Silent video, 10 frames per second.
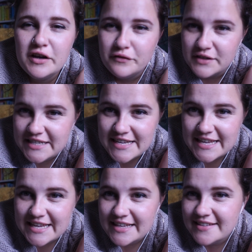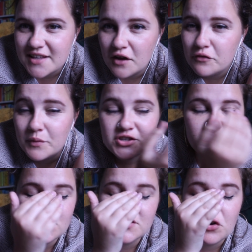fatiguey stuff, which
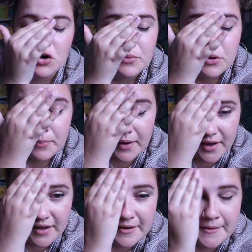is just horrible, but